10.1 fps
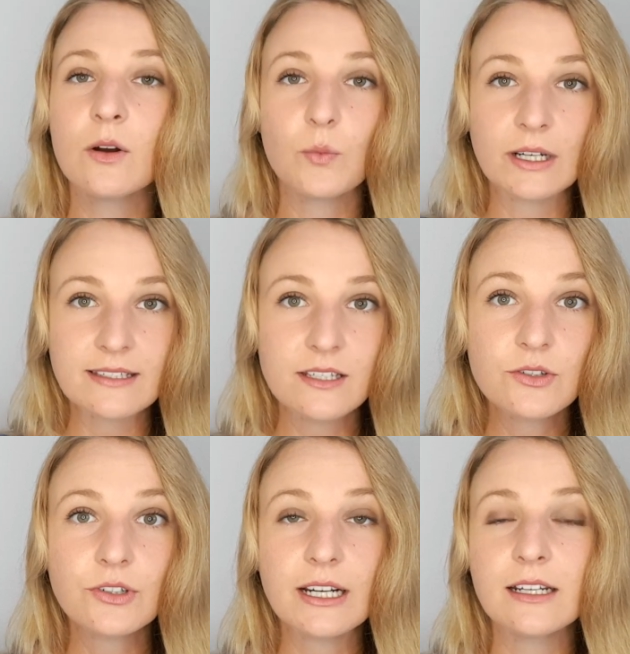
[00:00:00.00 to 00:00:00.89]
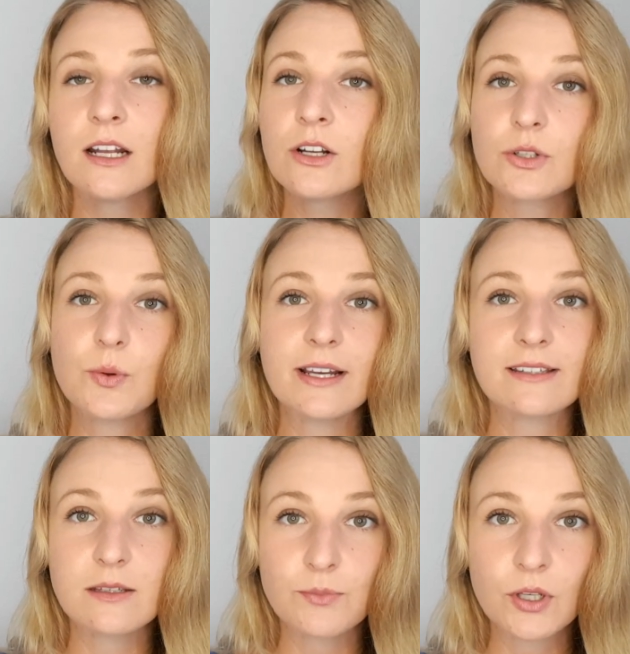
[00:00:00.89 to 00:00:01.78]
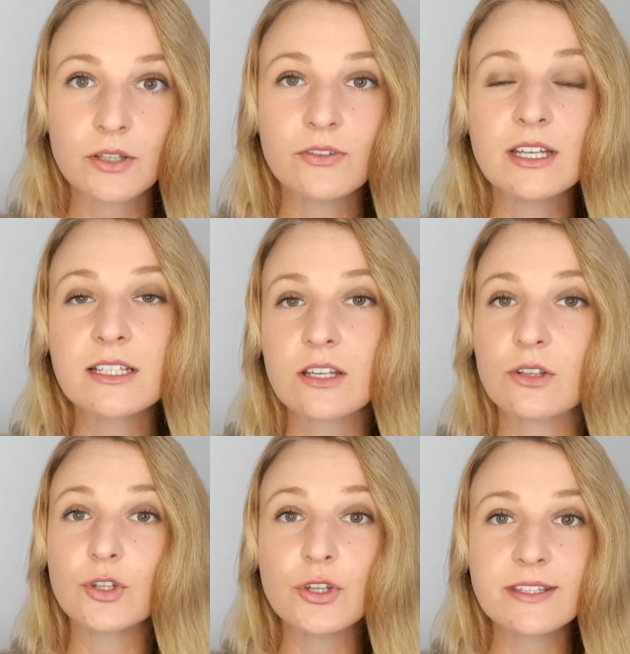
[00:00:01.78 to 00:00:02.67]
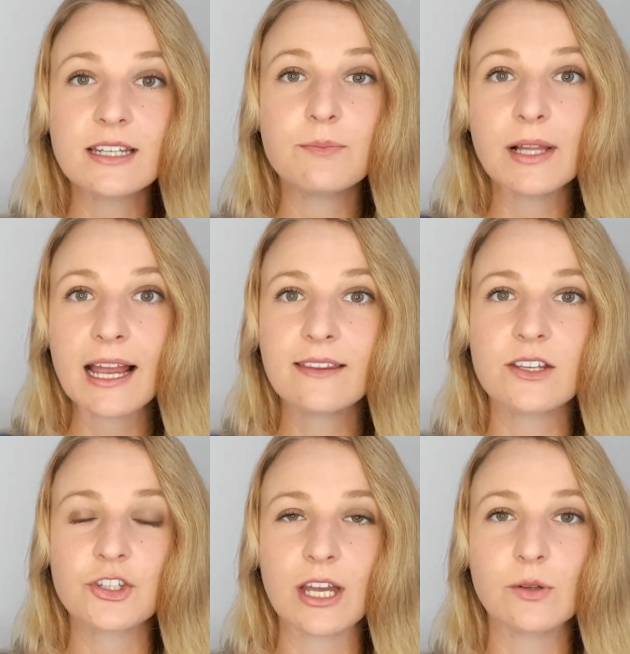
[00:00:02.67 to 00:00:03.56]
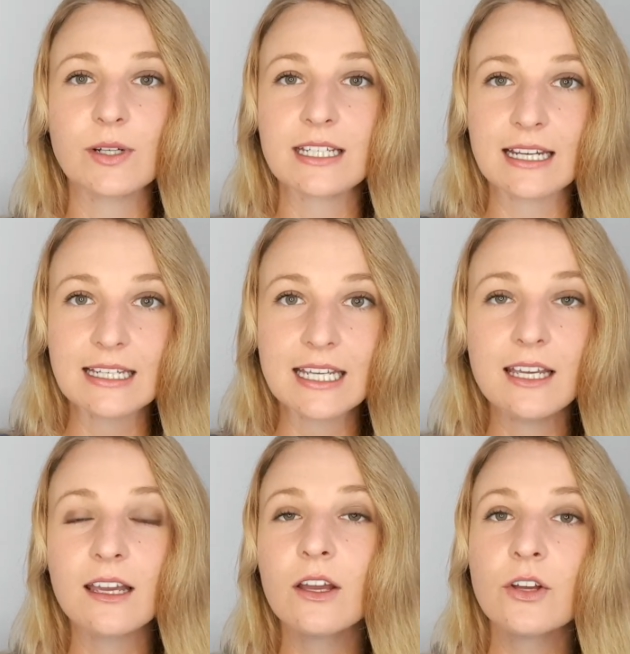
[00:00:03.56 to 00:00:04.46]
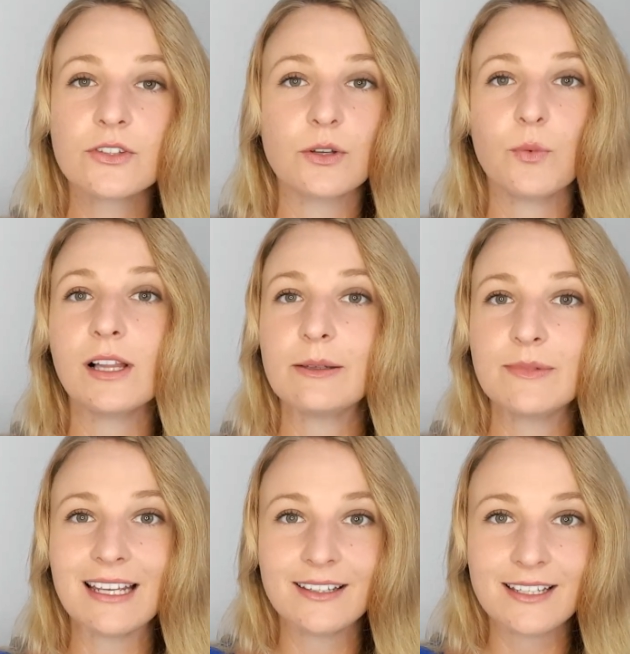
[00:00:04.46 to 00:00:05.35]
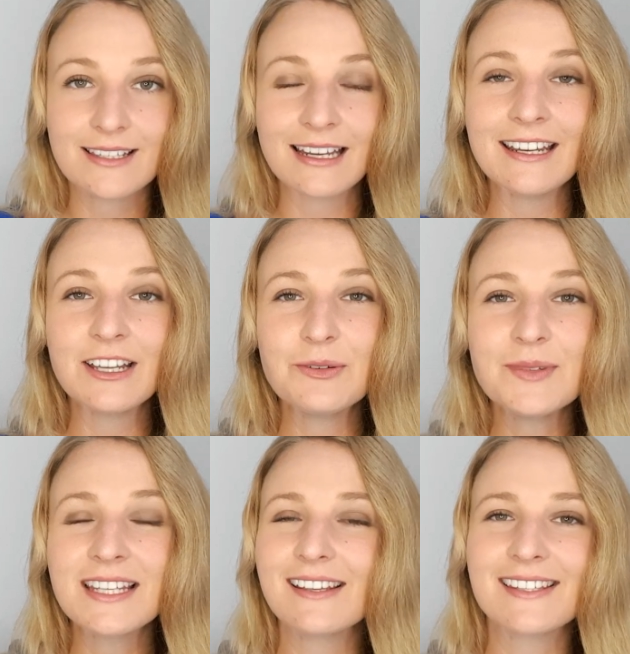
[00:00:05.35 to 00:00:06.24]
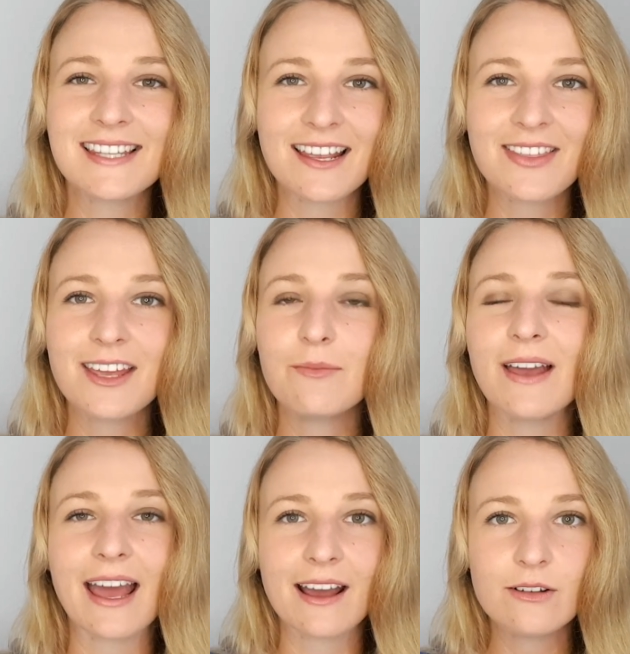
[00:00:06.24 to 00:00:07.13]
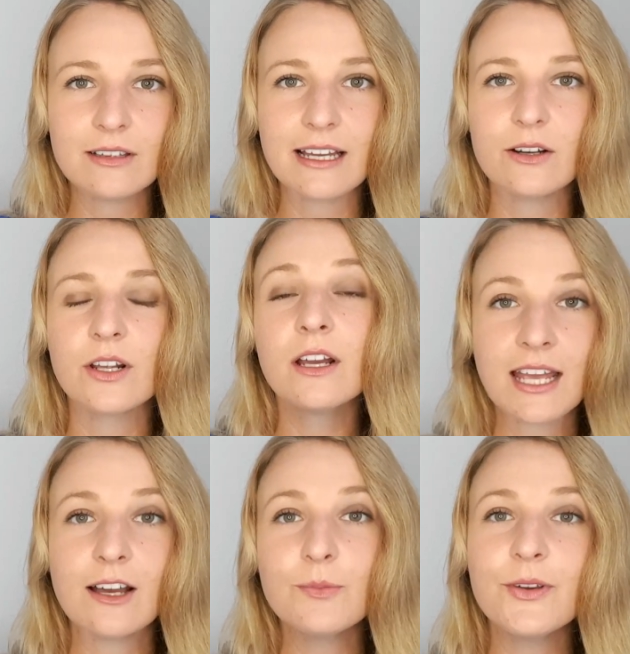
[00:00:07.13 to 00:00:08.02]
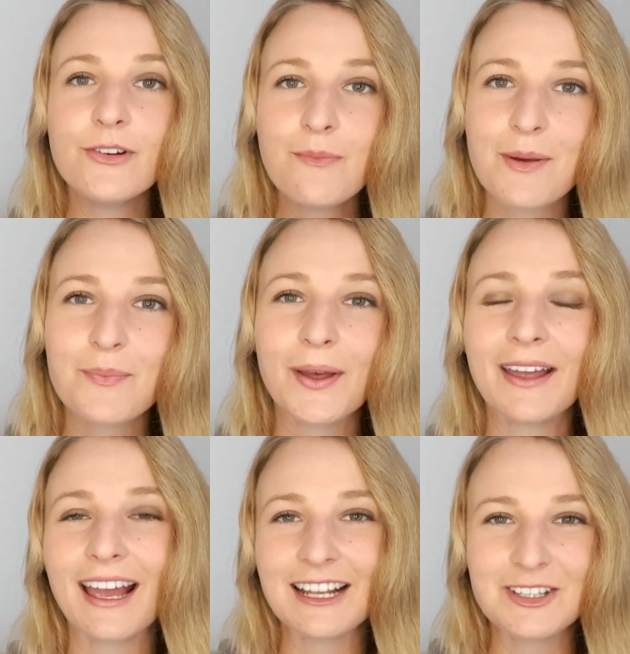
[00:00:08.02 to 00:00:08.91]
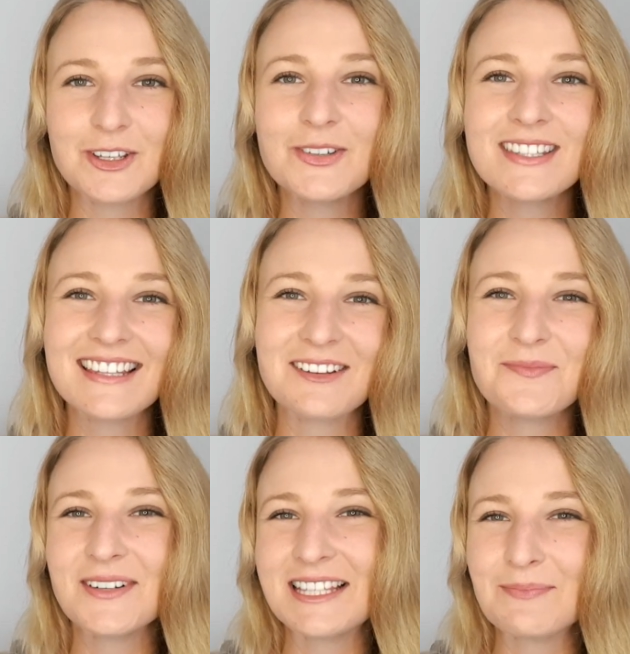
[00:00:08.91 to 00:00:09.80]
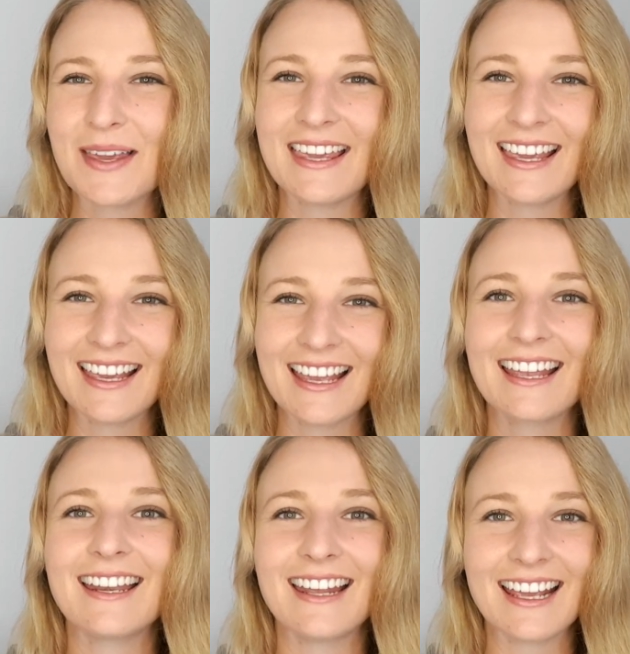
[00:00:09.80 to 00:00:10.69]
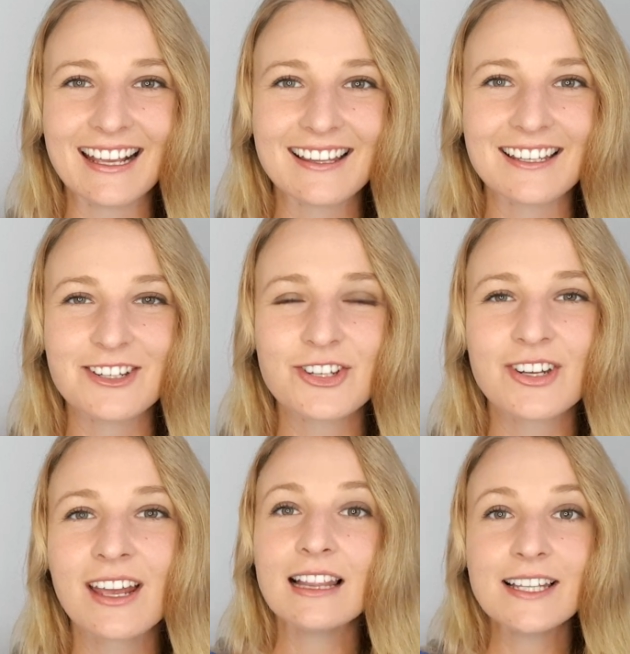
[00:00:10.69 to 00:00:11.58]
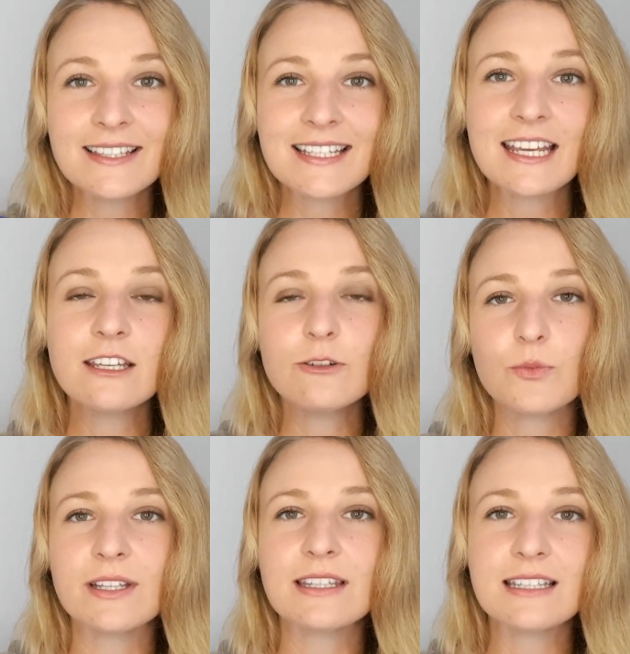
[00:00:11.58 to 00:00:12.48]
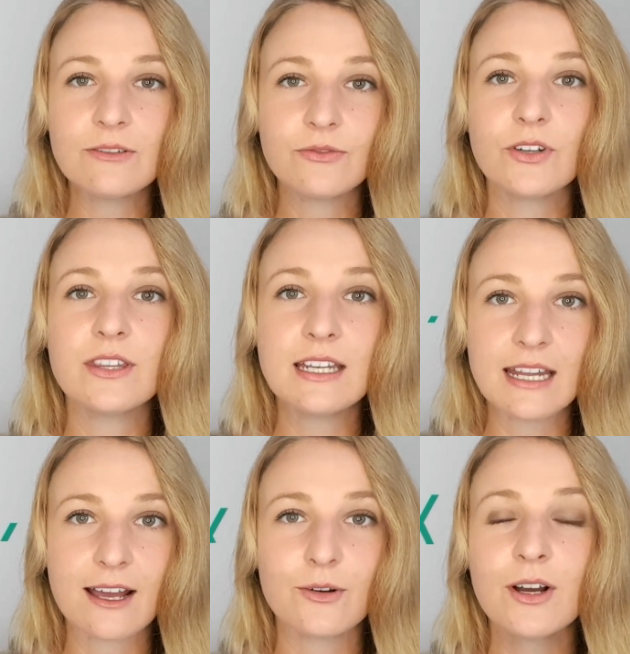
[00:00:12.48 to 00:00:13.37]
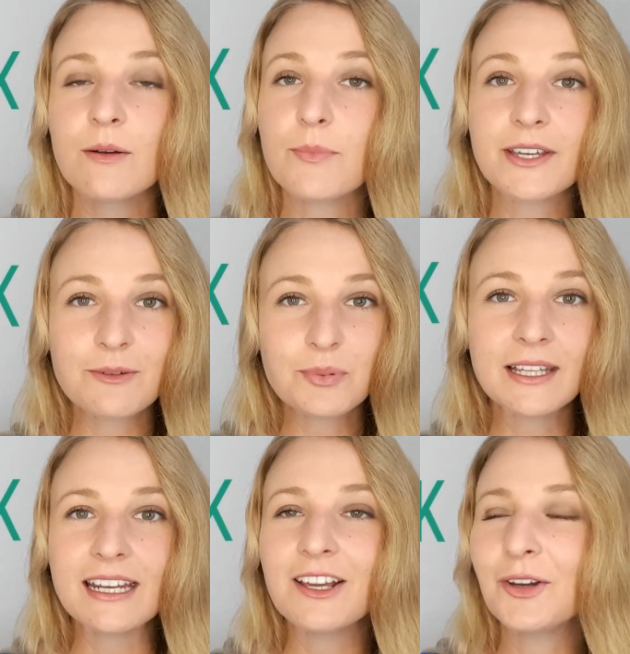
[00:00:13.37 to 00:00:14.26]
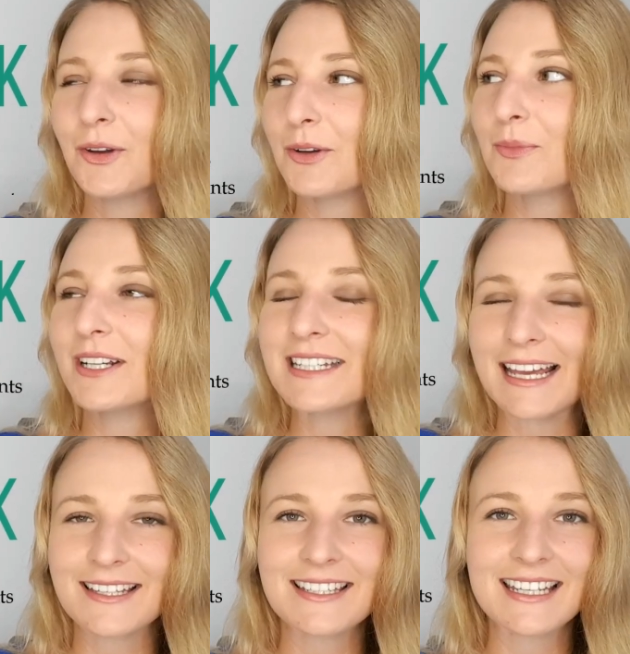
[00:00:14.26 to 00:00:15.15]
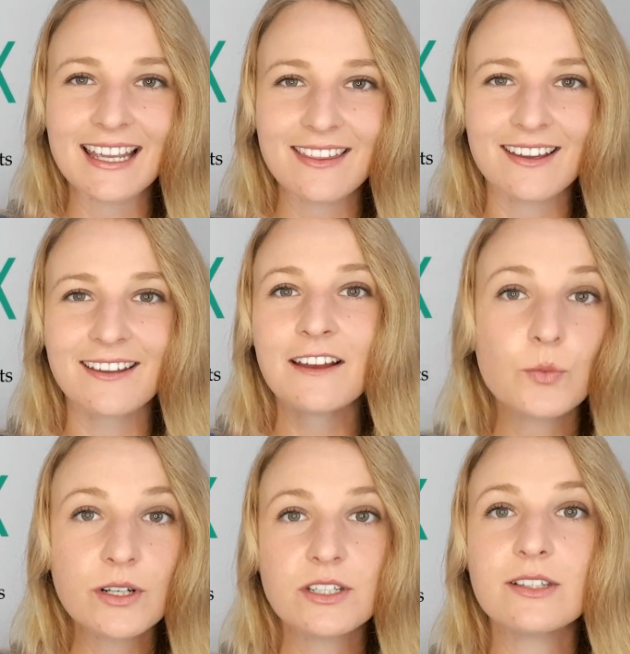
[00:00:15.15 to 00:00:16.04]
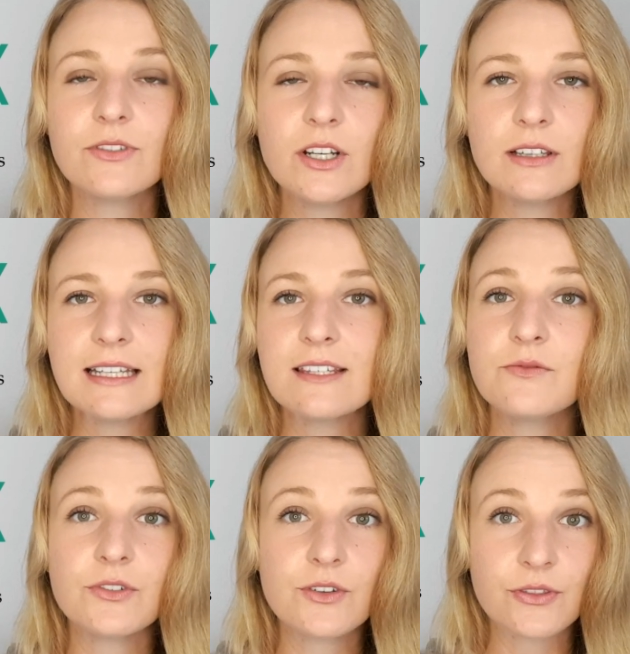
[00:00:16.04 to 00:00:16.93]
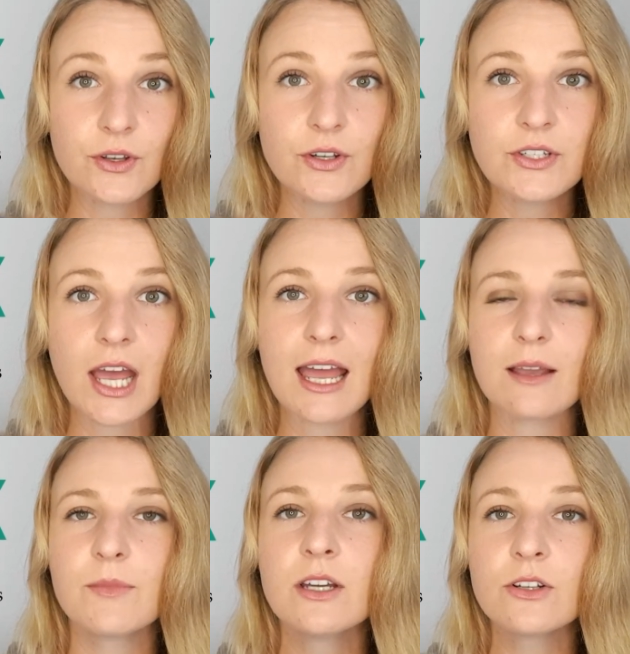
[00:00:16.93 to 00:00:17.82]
Once is great, twice is perfect. Use and apply the shadowing technique. So while I'm saying these idioms, say them out loud to help you remember and use them when speaking in English. Let's take it one step further now by completing our homework task together. Watch this video lesson for a third time.